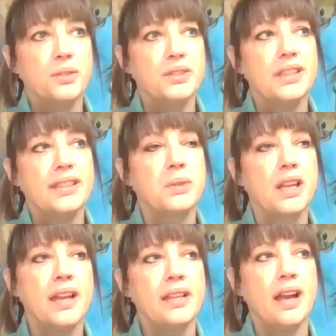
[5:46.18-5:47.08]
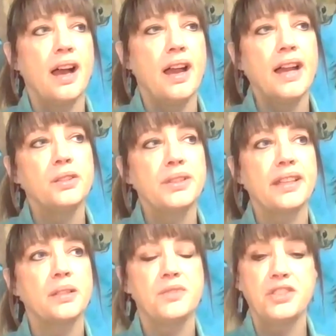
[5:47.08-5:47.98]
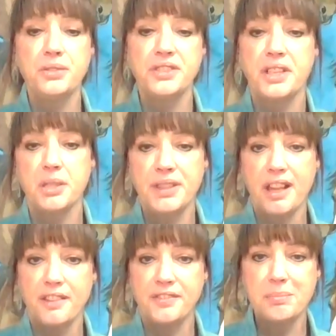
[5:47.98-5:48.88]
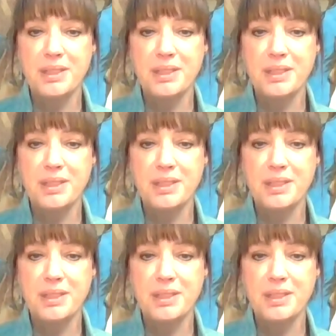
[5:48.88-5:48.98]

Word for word: like when I, I don't get them too terribly often,